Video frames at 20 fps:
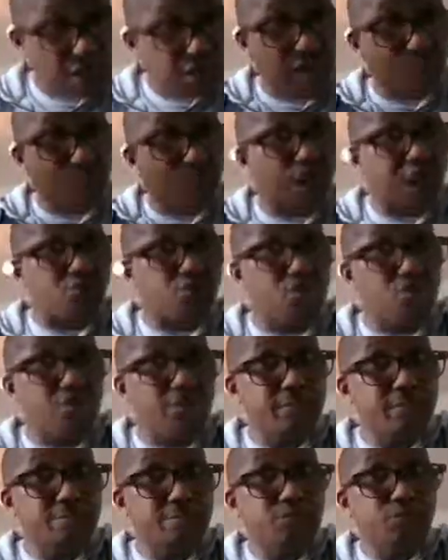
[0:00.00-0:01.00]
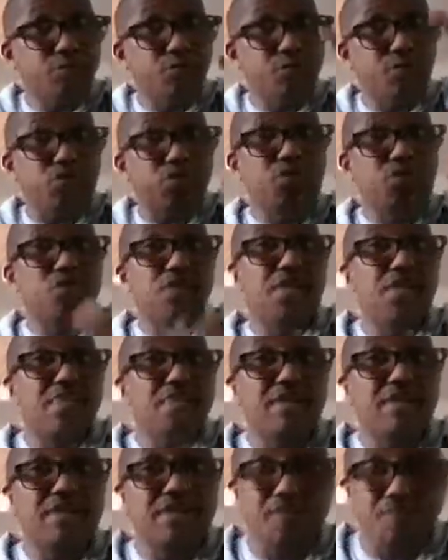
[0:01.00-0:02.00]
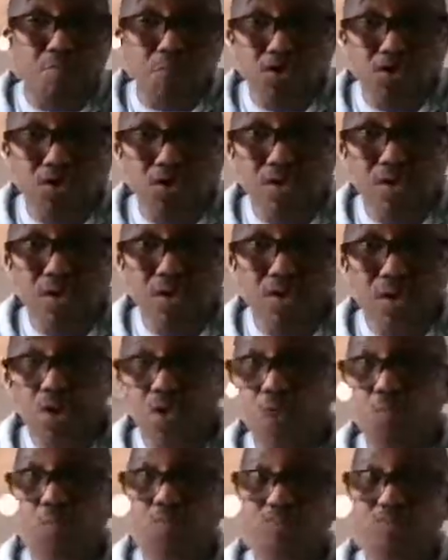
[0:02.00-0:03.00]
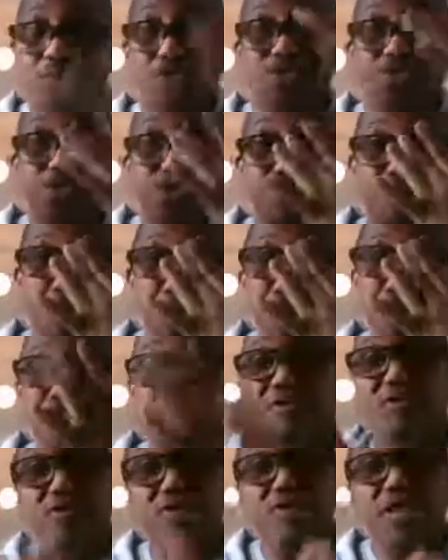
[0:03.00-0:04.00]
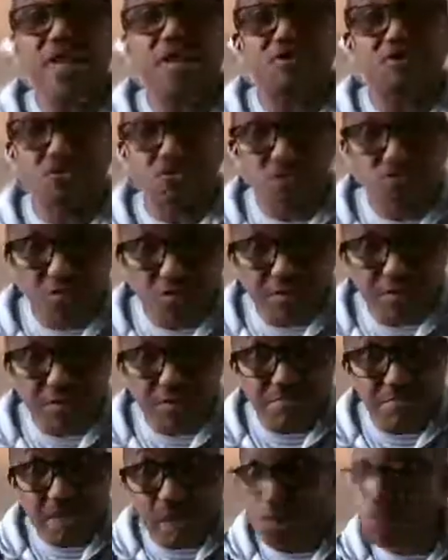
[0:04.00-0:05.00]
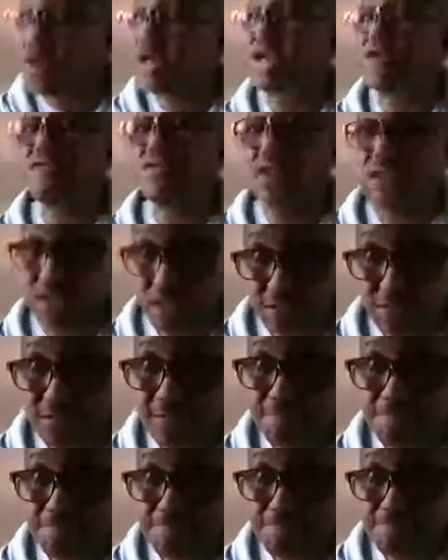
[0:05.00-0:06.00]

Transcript: That's why too, you see them building mosque or sponsoring mosque to be seen as good Muslims or whatever it is.